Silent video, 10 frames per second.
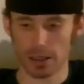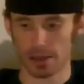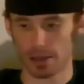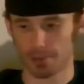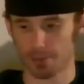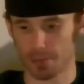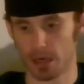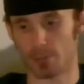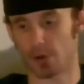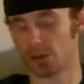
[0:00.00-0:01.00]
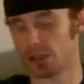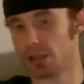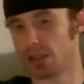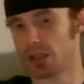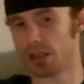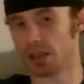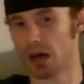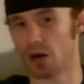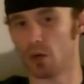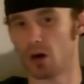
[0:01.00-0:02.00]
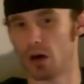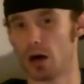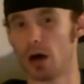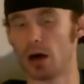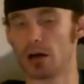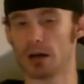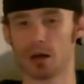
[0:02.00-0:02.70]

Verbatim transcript: Um, I personally think the Al Waha